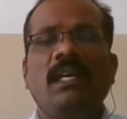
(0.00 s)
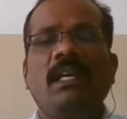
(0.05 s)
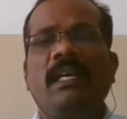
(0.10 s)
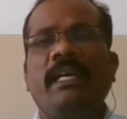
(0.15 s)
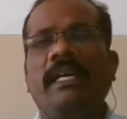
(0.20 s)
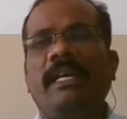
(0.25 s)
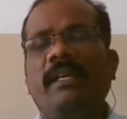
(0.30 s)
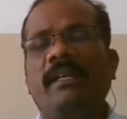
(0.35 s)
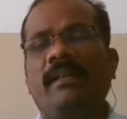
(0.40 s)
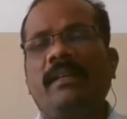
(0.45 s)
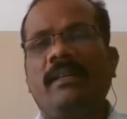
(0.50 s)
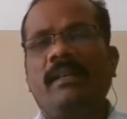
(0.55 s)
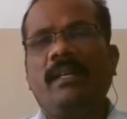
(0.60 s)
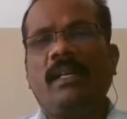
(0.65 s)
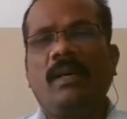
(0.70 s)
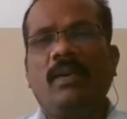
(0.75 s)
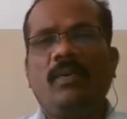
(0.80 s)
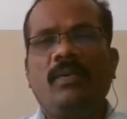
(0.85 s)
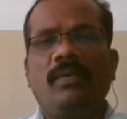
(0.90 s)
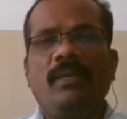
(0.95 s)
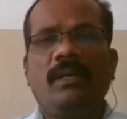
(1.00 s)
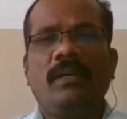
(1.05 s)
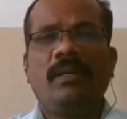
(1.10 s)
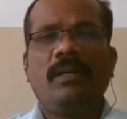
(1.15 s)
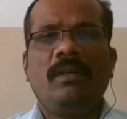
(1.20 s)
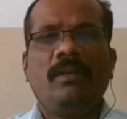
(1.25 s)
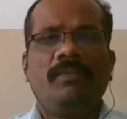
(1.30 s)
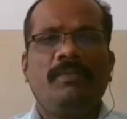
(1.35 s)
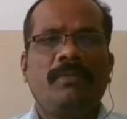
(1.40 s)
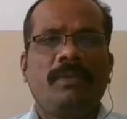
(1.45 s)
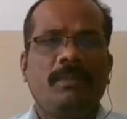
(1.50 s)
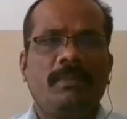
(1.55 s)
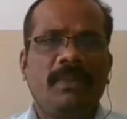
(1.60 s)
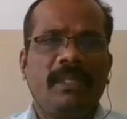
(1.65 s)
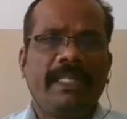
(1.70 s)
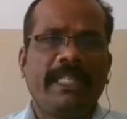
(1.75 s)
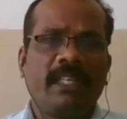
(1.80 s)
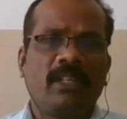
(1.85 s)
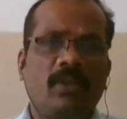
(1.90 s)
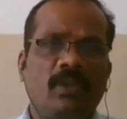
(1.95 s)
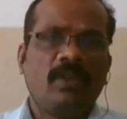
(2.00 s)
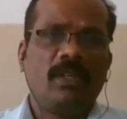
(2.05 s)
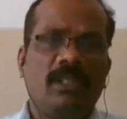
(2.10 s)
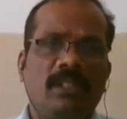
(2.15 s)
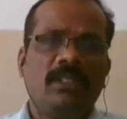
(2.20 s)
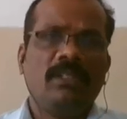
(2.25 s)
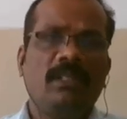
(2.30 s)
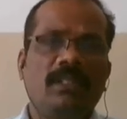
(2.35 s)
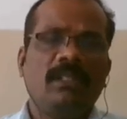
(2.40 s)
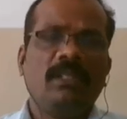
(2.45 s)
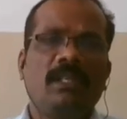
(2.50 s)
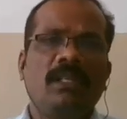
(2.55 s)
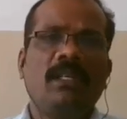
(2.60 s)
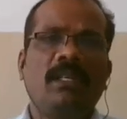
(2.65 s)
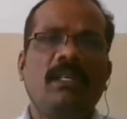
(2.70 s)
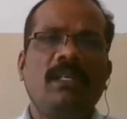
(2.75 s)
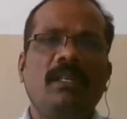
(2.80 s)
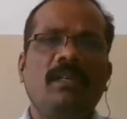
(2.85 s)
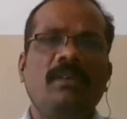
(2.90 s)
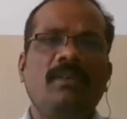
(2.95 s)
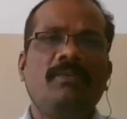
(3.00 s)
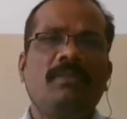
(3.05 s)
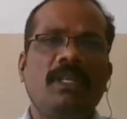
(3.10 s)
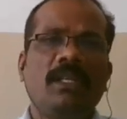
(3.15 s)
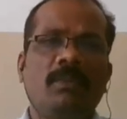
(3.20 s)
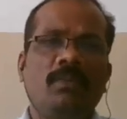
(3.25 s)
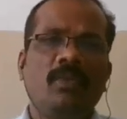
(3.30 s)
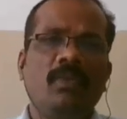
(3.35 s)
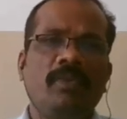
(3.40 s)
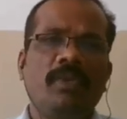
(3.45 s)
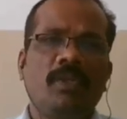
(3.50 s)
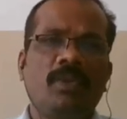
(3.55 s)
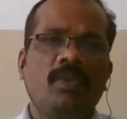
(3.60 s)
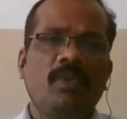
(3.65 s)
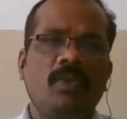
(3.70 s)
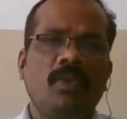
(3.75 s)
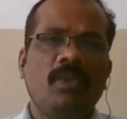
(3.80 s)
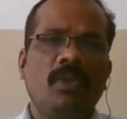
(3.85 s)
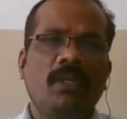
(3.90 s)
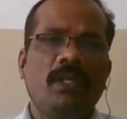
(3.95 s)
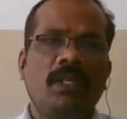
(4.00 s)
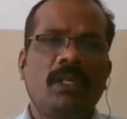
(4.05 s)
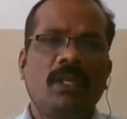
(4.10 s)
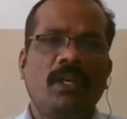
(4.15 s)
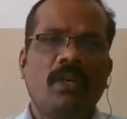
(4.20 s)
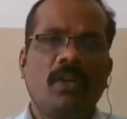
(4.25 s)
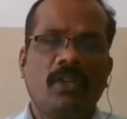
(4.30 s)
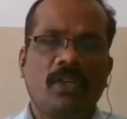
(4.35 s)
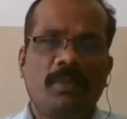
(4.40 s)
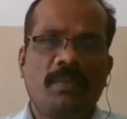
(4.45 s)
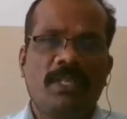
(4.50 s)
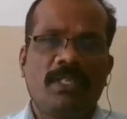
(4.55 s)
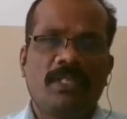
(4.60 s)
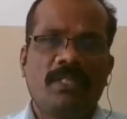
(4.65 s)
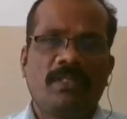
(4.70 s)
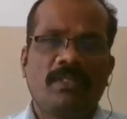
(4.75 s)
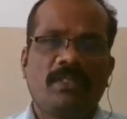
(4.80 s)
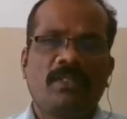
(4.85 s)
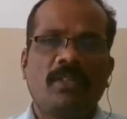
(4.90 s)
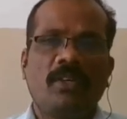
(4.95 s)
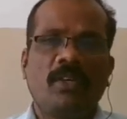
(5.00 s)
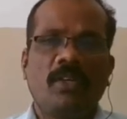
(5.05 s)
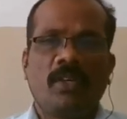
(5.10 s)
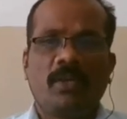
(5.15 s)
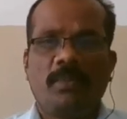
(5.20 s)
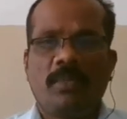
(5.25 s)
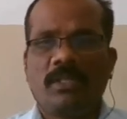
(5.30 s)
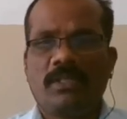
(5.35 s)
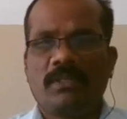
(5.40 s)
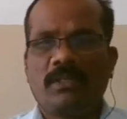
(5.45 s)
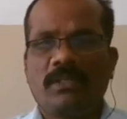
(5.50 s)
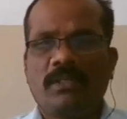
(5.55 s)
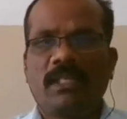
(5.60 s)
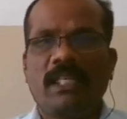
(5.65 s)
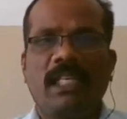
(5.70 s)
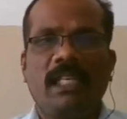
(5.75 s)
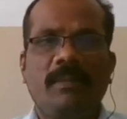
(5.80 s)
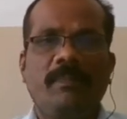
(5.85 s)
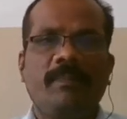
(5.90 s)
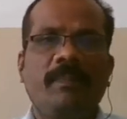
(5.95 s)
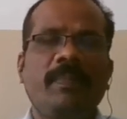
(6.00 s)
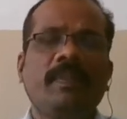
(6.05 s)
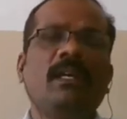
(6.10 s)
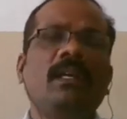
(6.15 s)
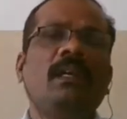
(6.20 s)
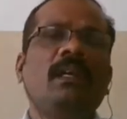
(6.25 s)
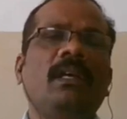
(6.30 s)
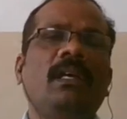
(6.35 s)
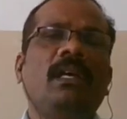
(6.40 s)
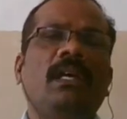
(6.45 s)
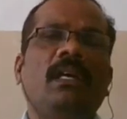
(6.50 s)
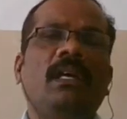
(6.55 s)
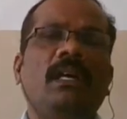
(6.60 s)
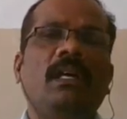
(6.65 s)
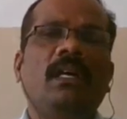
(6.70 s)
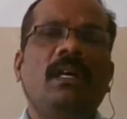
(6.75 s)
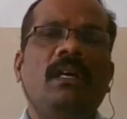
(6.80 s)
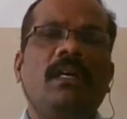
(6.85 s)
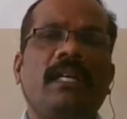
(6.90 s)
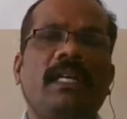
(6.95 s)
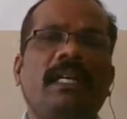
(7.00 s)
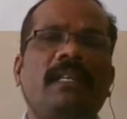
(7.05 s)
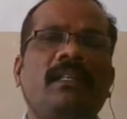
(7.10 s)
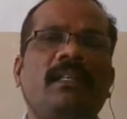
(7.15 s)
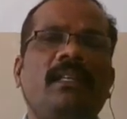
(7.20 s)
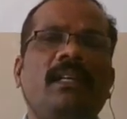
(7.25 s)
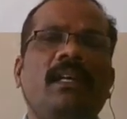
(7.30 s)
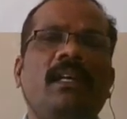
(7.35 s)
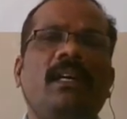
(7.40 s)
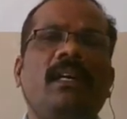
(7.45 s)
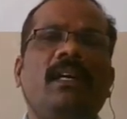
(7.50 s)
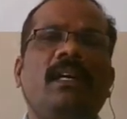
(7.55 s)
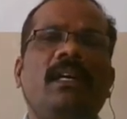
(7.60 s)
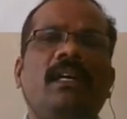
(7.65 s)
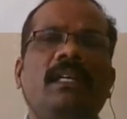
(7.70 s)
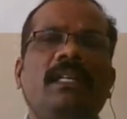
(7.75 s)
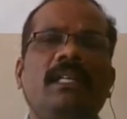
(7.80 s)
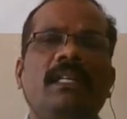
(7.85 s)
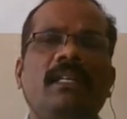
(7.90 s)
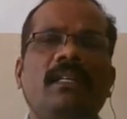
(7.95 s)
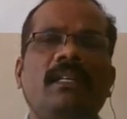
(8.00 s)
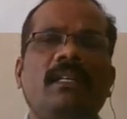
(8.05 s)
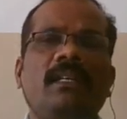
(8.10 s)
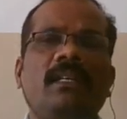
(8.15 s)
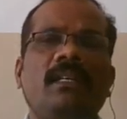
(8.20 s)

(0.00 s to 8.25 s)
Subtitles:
and now from technology we are moving toward an automations type, right. Here